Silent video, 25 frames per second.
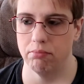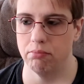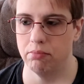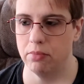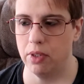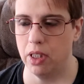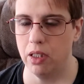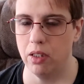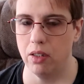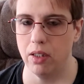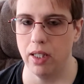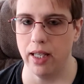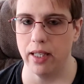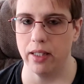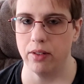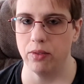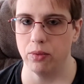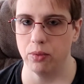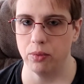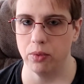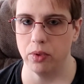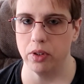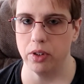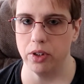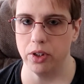like
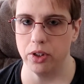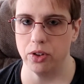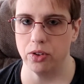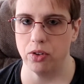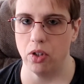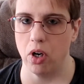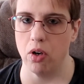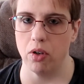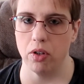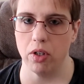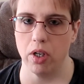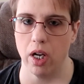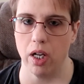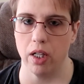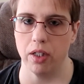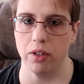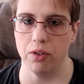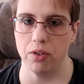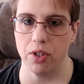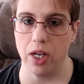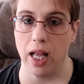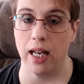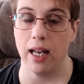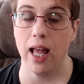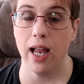really strong
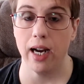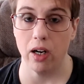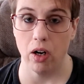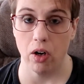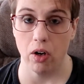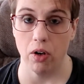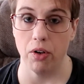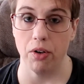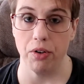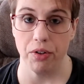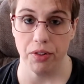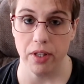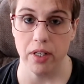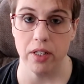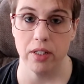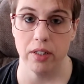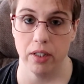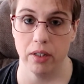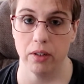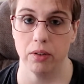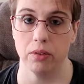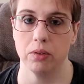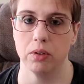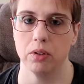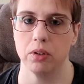colors. I like earthy
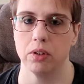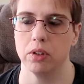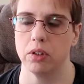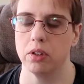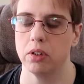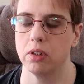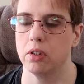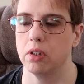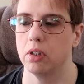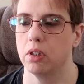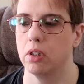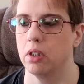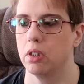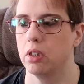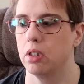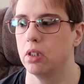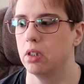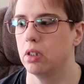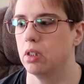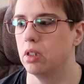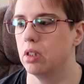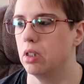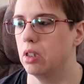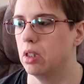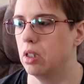tones,
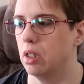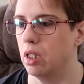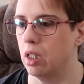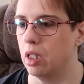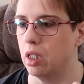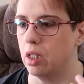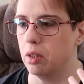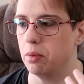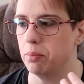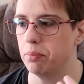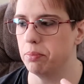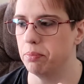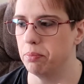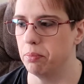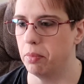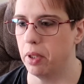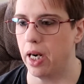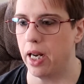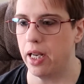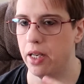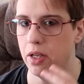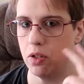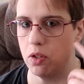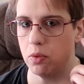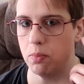but
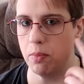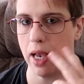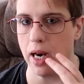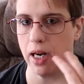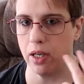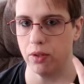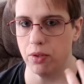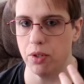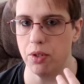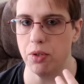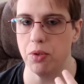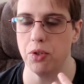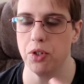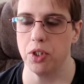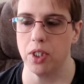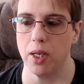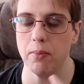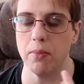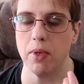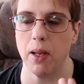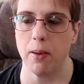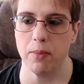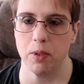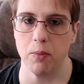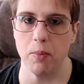I use MAC Rouge,
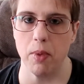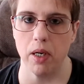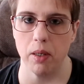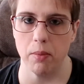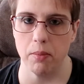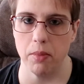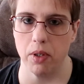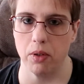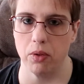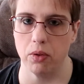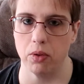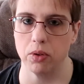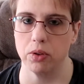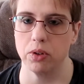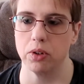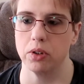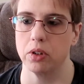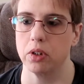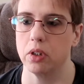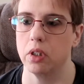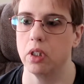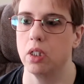sometimes Bare Minerals.